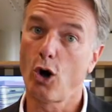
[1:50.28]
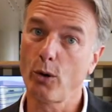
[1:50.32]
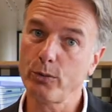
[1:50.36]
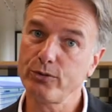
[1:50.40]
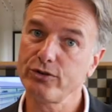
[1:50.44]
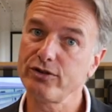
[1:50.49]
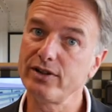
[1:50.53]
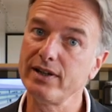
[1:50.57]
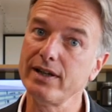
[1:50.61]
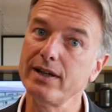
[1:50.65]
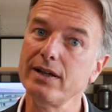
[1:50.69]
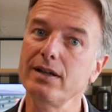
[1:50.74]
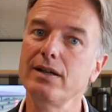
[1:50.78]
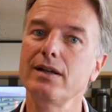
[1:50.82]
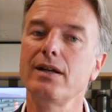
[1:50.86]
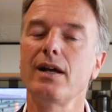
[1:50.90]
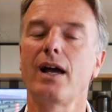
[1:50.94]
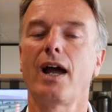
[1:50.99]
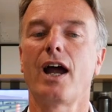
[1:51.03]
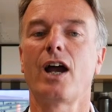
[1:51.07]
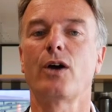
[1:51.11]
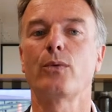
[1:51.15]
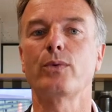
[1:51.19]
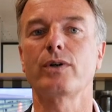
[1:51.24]
Obviously,
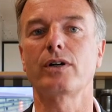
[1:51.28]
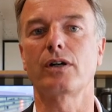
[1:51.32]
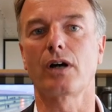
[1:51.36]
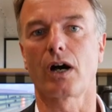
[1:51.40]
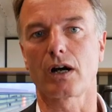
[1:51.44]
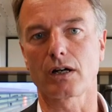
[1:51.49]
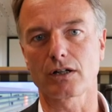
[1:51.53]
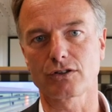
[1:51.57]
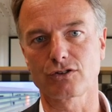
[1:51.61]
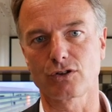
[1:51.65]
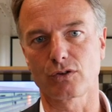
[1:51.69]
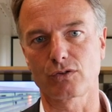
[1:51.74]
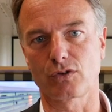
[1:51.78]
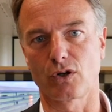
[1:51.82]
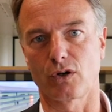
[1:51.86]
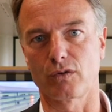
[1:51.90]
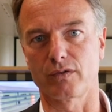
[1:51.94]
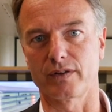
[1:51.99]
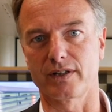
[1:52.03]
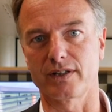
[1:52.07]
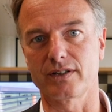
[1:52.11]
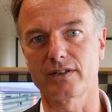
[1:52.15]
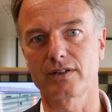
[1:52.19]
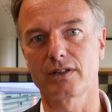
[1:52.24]
and regardless of
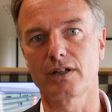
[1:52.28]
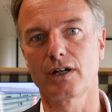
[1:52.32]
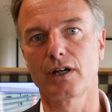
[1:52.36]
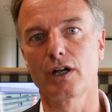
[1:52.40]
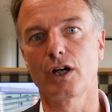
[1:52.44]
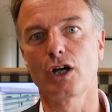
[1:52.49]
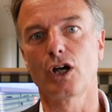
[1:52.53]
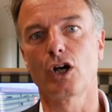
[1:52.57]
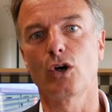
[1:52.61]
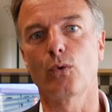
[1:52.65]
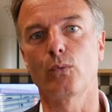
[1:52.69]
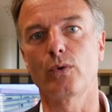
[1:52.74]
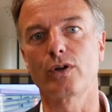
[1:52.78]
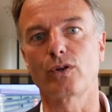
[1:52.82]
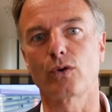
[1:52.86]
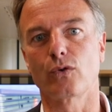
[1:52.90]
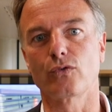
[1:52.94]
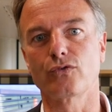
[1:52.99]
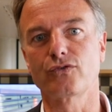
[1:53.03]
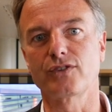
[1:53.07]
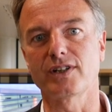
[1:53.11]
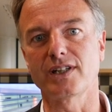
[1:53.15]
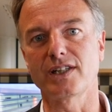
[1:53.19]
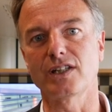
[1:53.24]
COVID, we
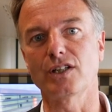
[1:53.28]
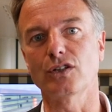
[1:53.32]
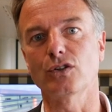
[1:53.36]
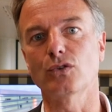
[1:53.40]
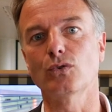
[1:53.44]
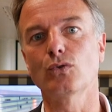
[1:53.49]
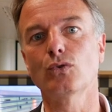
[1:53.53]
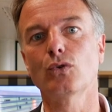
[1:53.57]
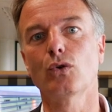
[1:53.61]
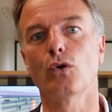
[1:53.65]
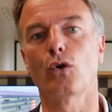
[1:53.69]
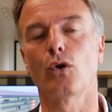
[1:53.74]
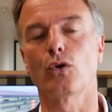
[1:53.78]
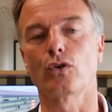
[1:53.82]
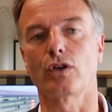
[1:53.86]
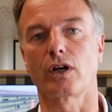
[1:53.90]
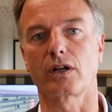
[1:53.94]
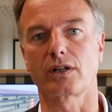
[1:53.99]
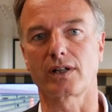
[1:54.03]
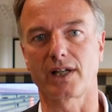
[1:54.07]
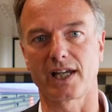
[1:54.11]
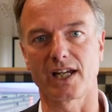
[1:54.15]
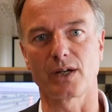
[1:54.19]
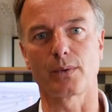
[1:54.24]
continue on
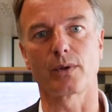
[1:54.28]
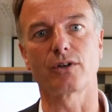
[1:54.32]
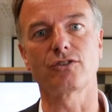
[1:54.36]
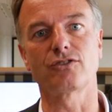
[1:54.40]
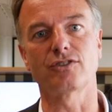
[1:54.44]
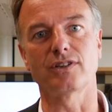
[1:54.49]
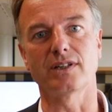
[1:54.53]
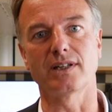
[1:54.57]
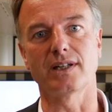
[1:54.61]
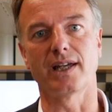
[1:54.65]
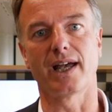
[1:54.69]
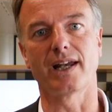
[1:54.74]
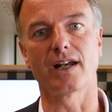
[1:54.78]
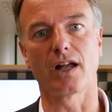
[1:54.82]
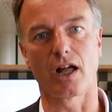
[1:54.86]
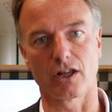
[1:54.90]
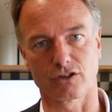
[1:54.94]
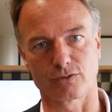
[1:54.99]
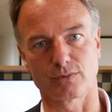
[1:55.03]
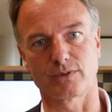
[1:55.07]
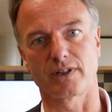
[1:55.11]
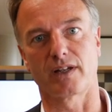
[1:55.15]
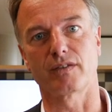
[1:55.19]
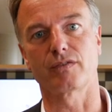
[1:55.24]
our KYC
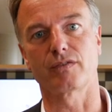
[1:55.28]
enhancement